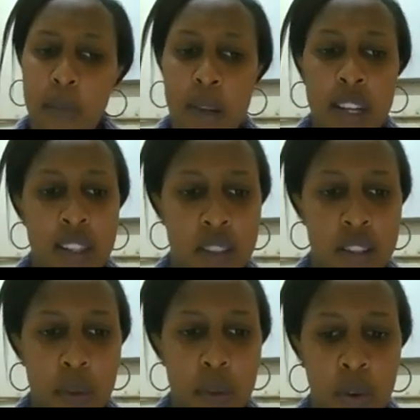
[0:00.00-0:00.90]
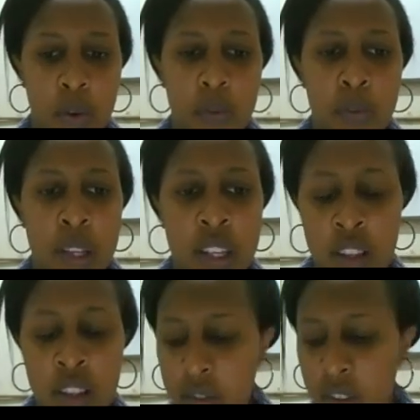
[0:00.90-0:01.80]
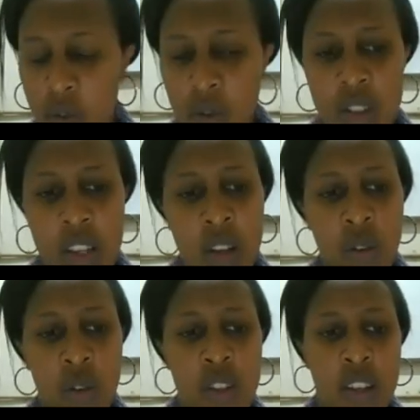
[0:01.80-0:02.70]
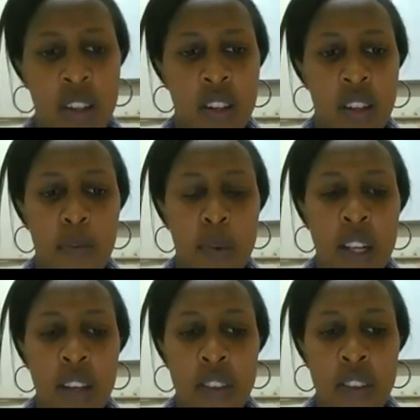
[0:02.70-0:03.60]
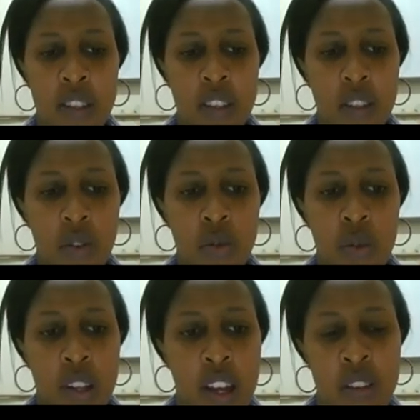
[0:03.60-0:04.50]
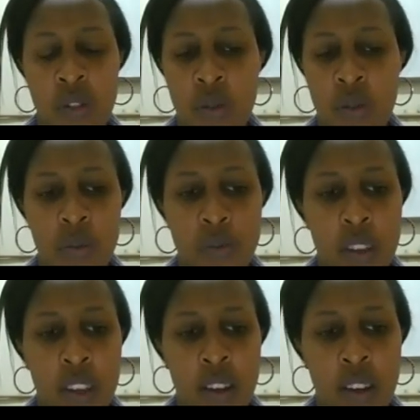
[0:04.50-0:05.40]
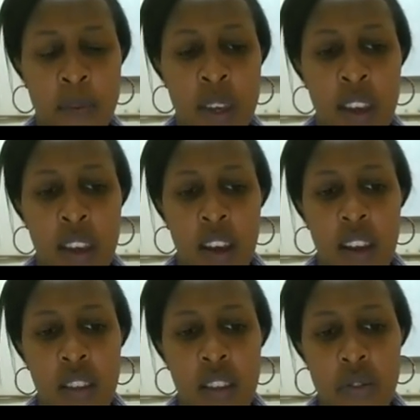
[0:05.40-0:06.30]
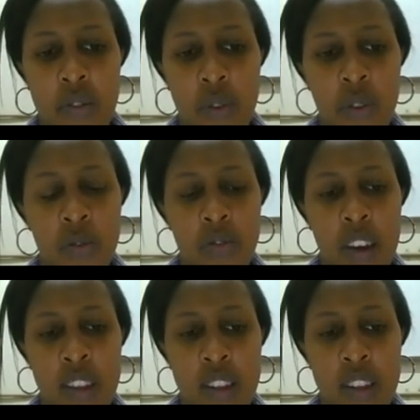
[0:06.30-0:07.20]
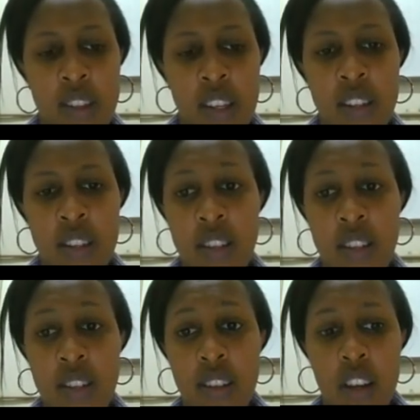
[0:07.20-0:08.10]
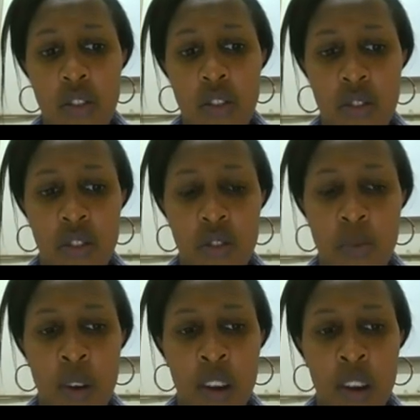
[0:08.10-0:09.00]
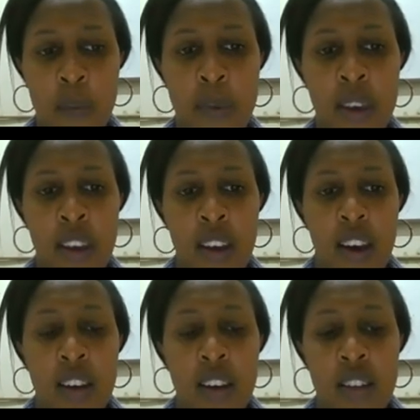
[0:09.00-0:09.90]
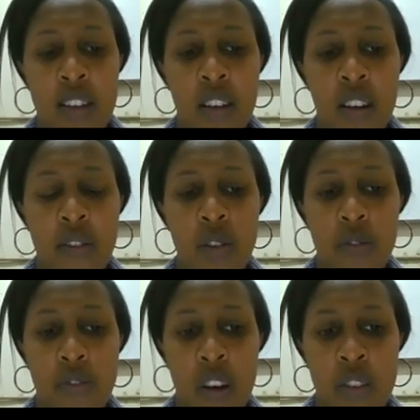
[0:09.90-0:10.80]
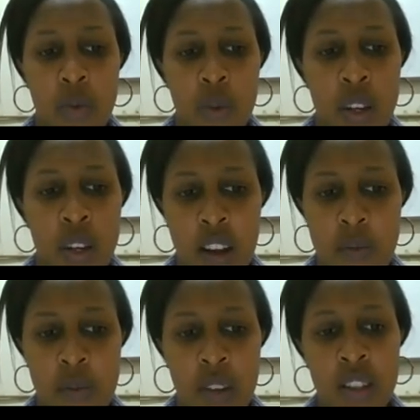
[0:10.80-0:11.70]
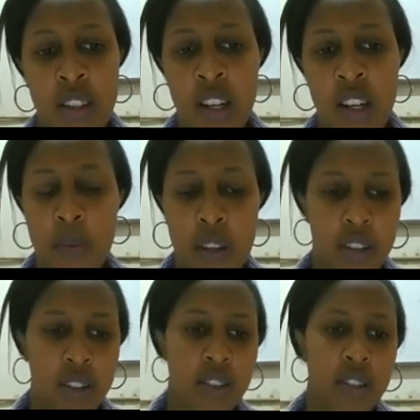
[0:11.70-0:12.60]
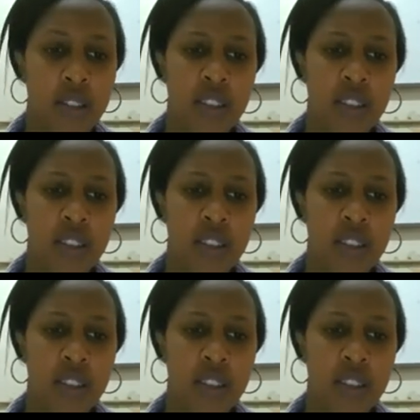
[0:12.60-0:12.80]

place. People believe in God a lot and believe that God will handle. And therefore, you find that it's an easy discussion to bring up. And I've also found that when it comes to elderly patients,